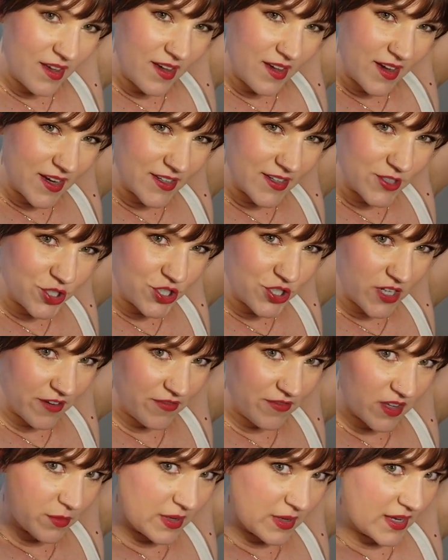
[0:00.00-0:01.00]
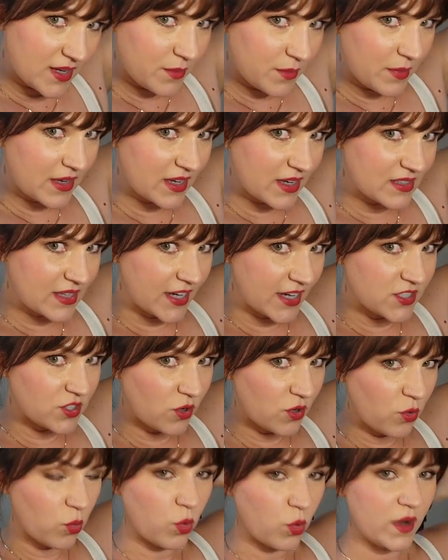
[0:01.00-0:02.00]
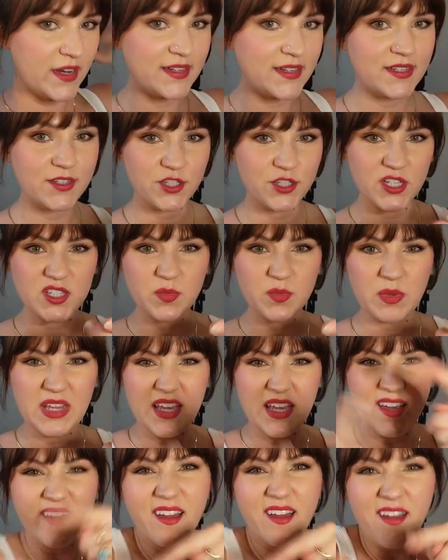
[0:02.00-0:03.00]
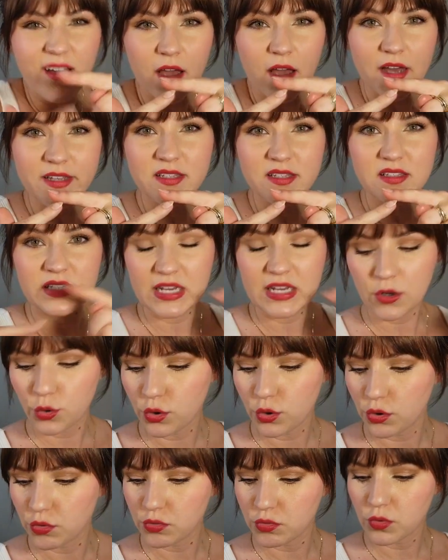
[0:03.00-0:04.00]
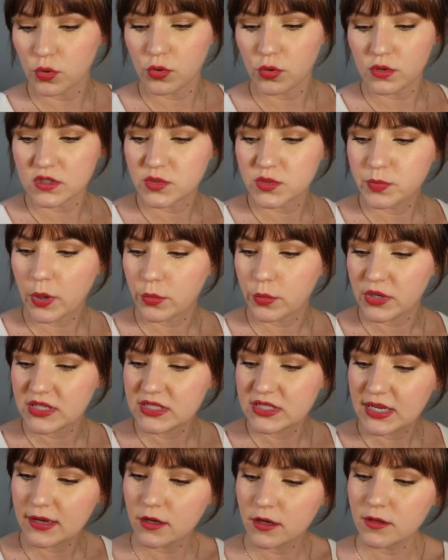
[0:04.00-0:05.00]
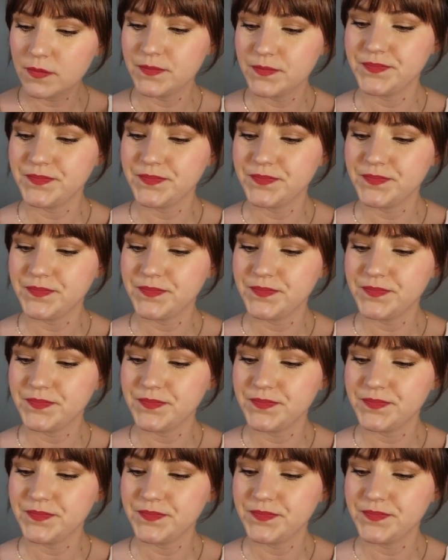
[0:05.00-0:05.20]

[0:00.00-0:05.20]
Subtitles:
and shove them in, because I don't want it to just be a single rolled ponytail.